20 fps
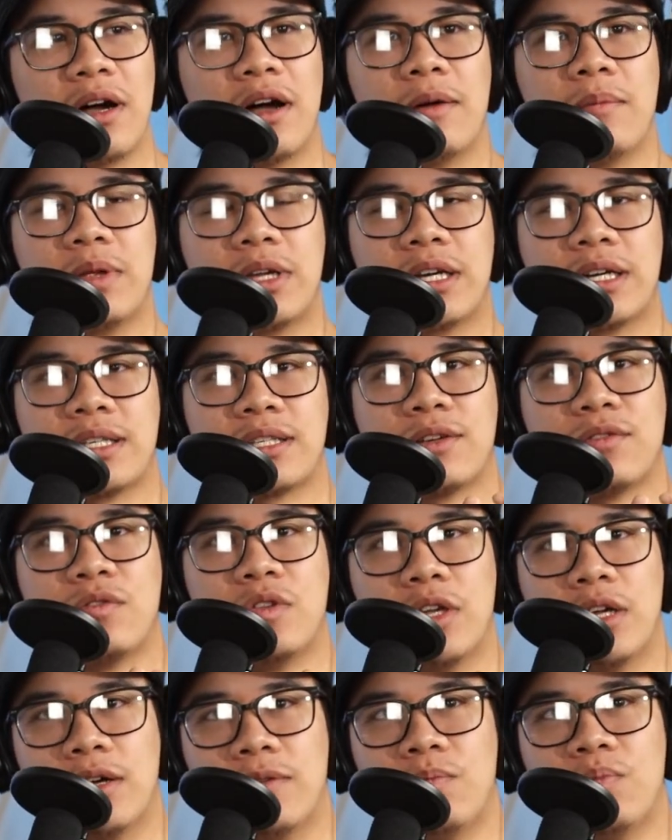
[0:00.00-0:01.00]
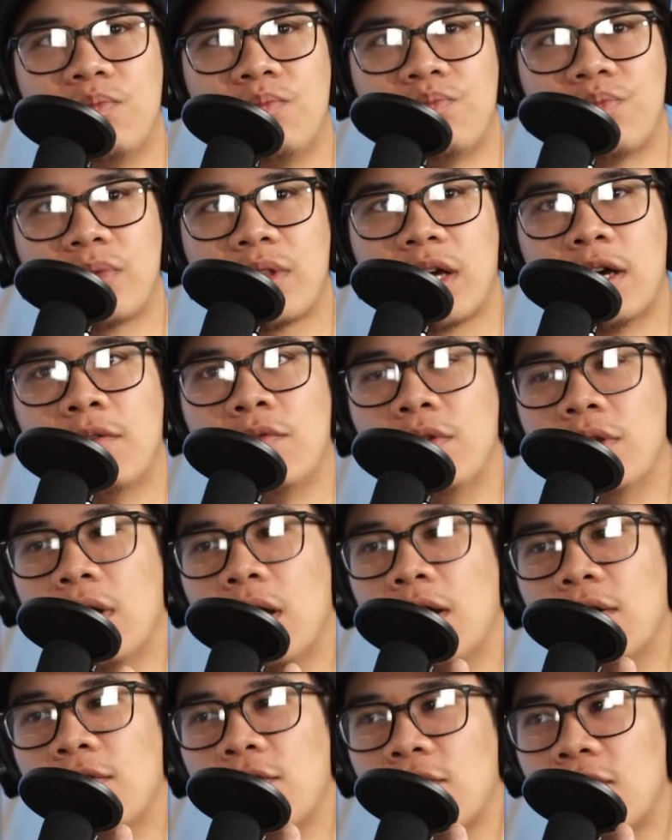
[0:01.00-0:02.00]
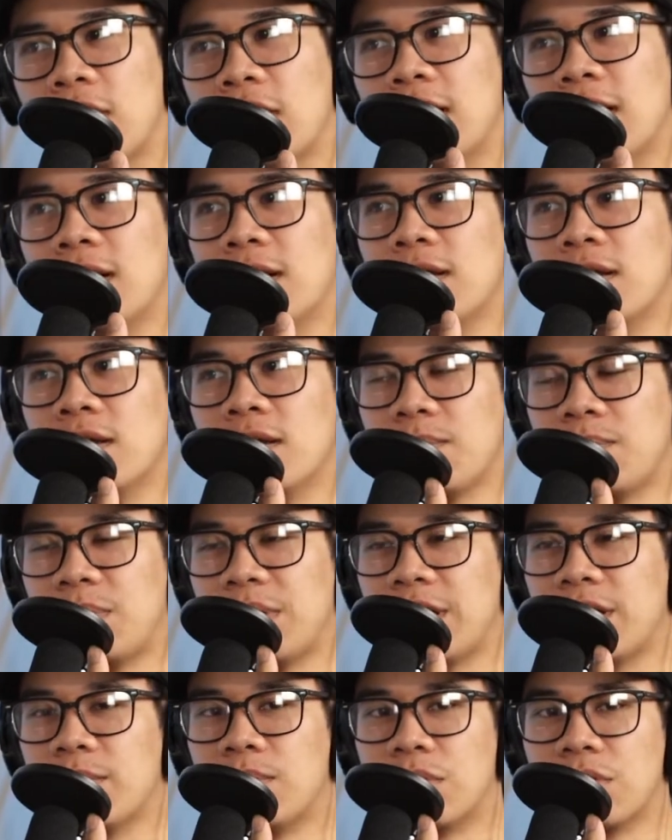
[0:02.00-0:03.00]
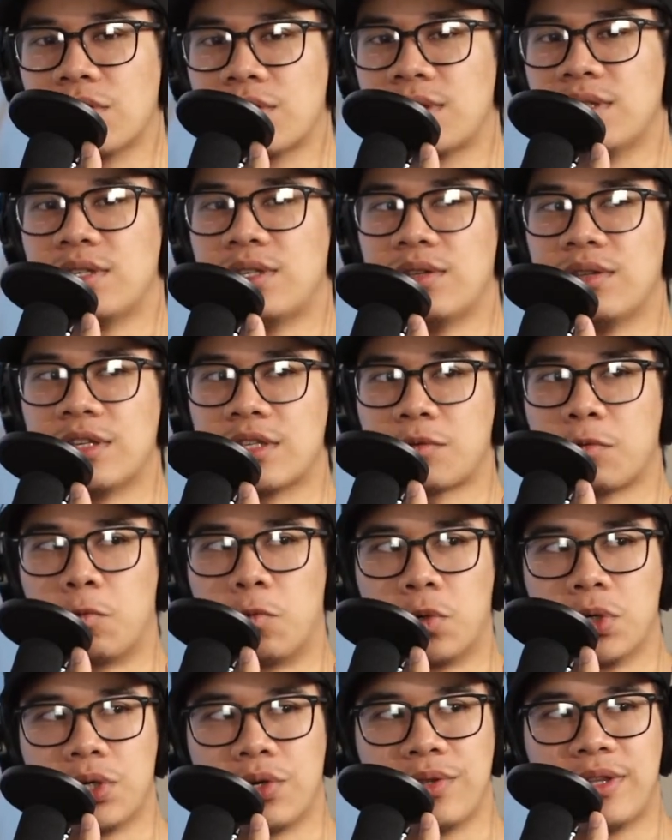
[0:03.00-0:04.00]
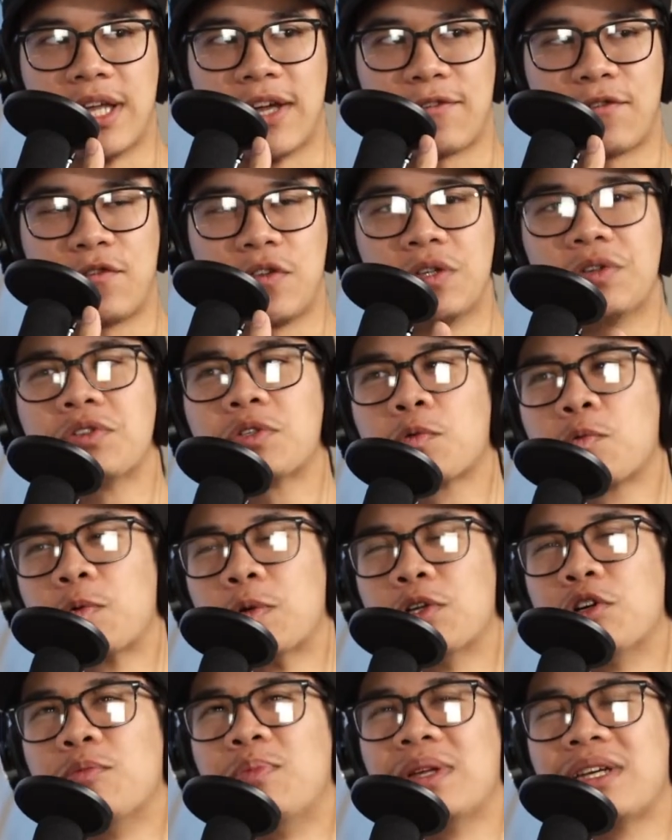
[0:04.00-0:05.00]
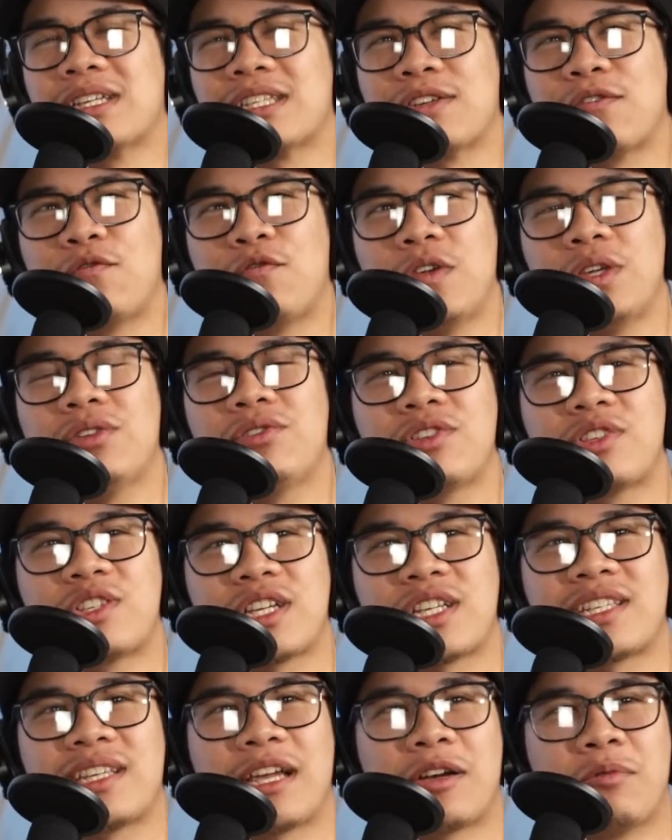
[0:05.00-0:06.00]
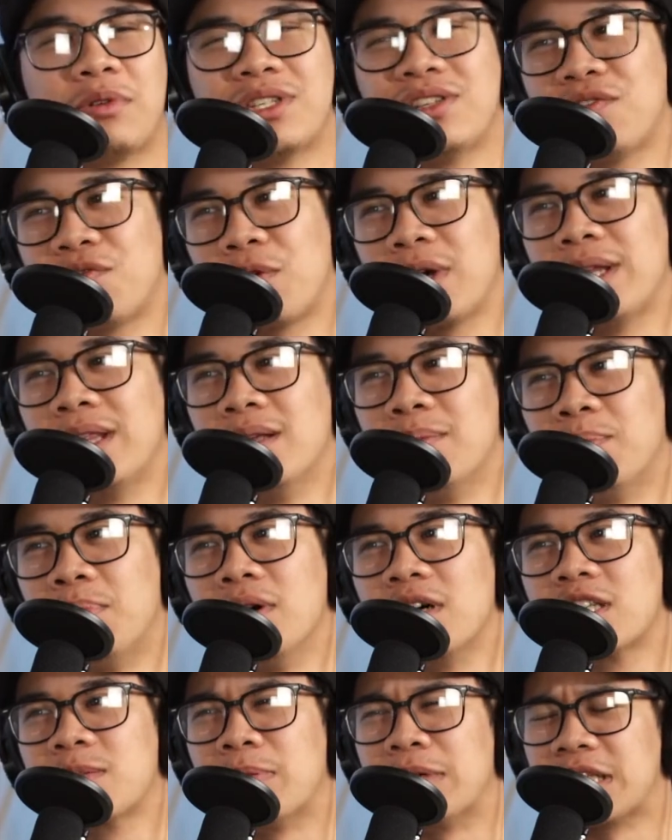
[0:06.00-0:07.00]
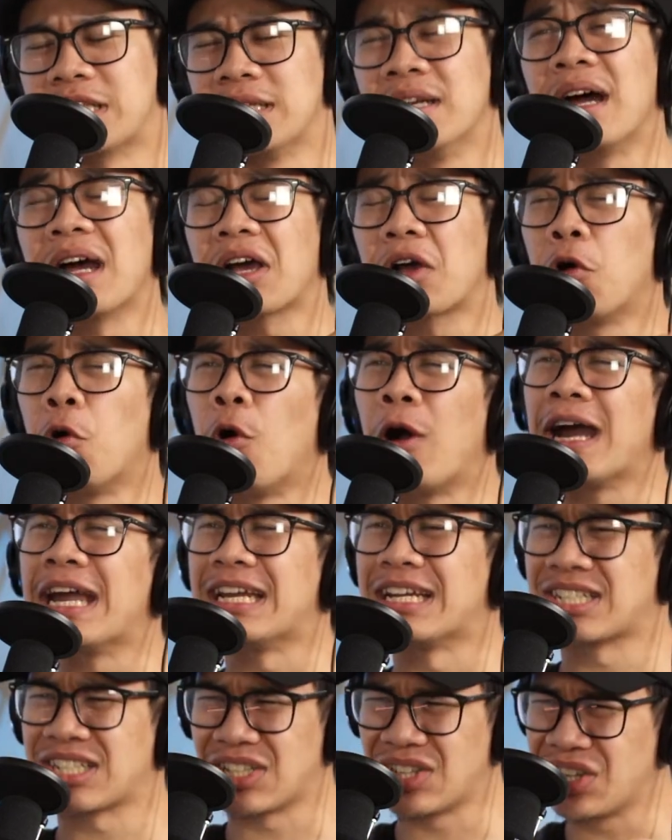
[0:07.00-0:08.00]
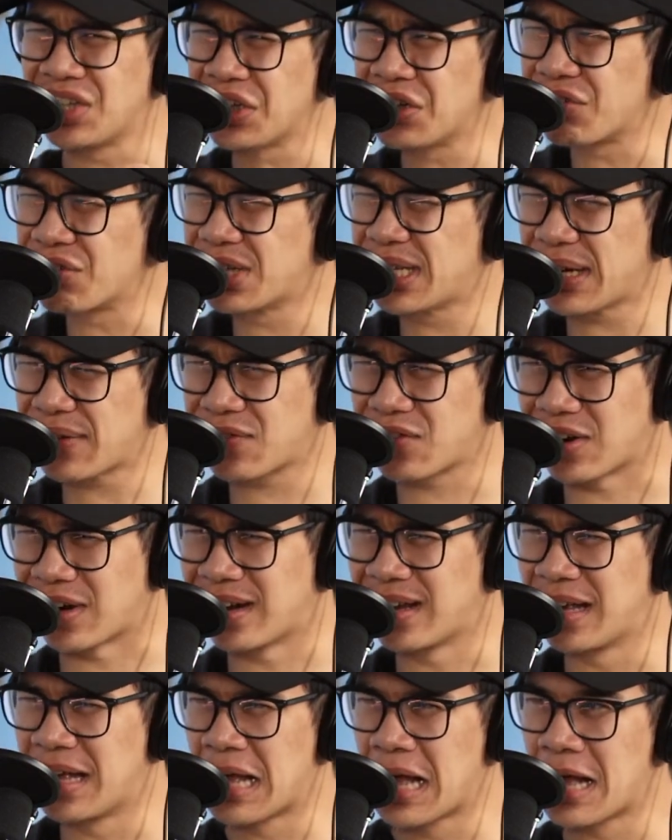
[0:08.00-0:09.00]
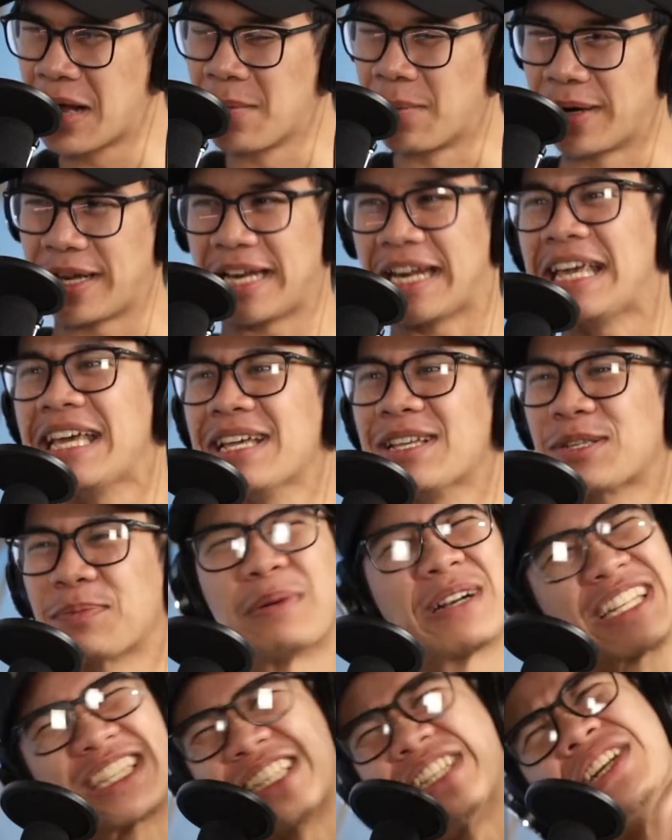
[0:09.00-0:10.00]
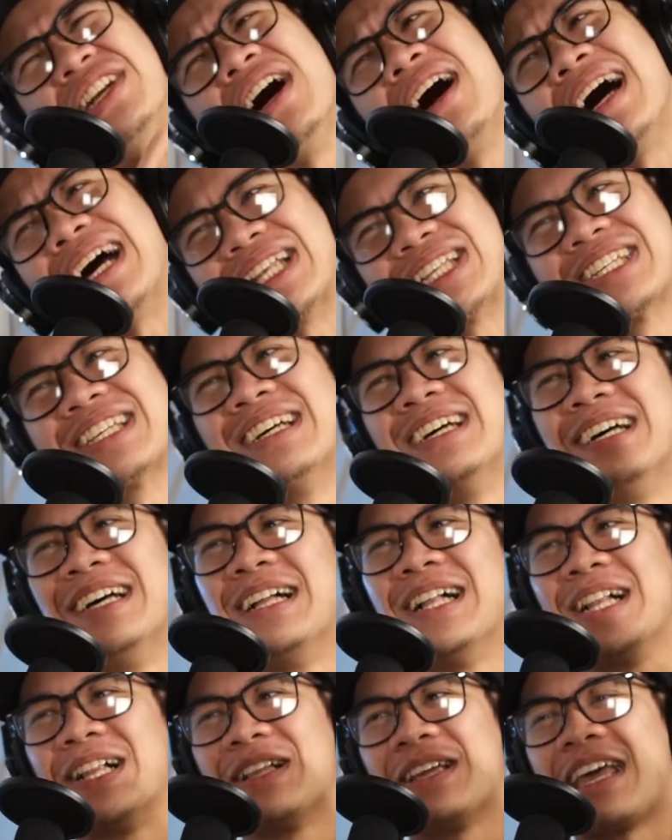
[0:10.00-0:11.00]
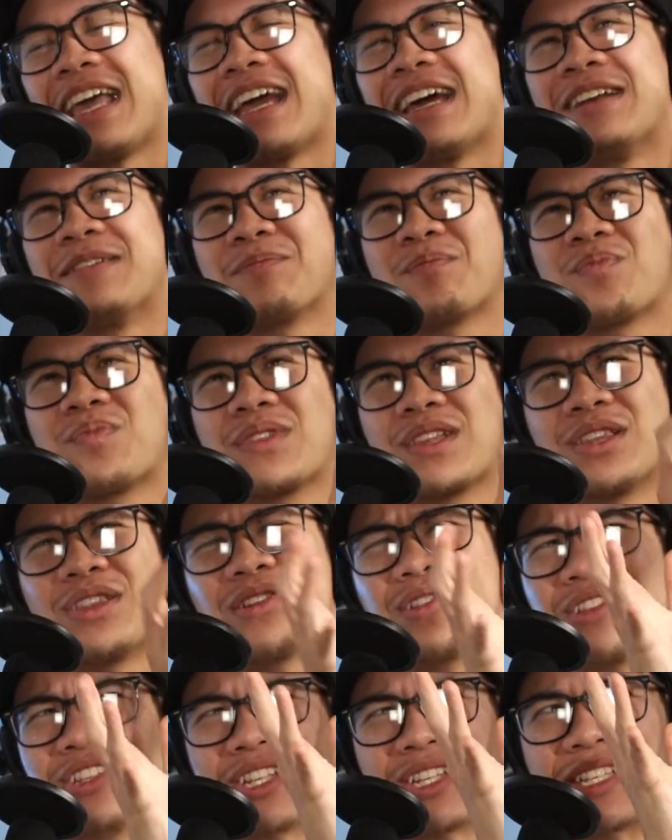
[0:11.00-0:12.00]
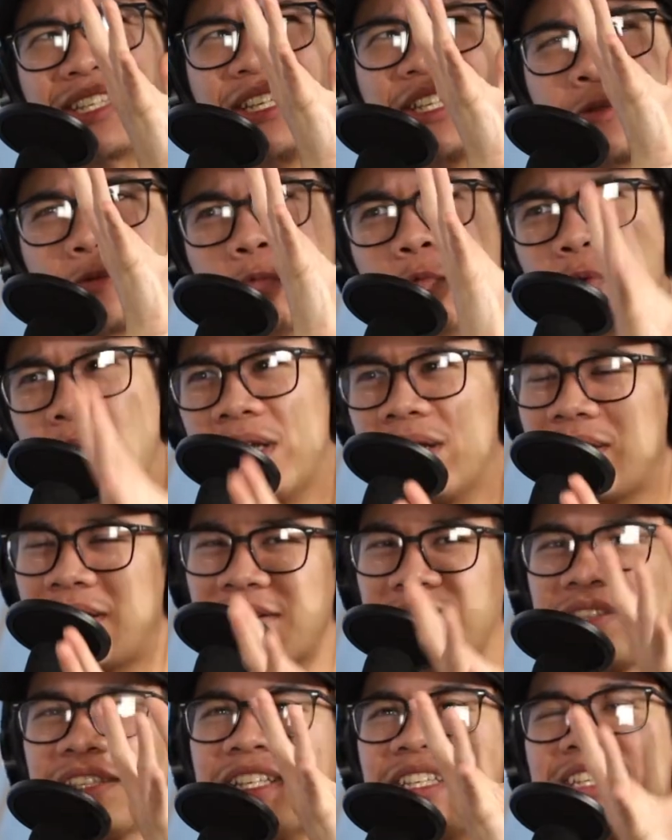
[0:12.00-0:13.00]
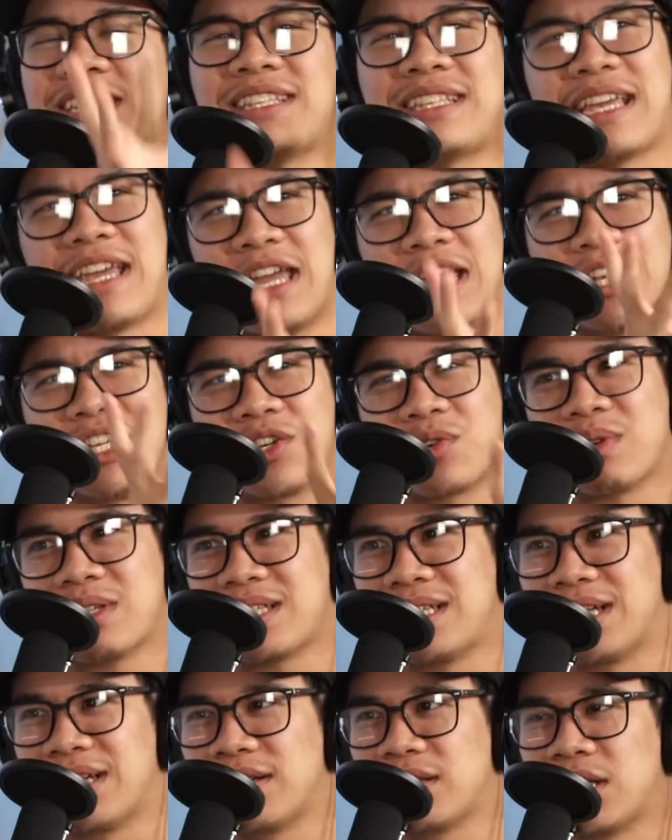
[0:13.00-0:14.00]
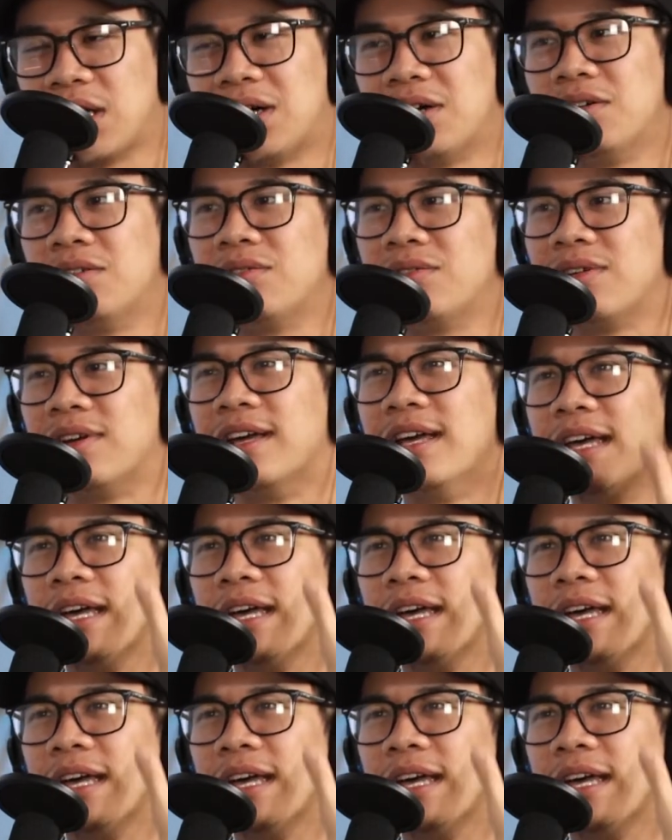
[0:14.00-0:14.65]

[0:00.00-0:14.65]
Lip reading: because of being immersed into this world that feels real, because it feels just like what you've read in the books, but it's not quite. It's a little different, but it is, but it's not. And there's just this this interesting tone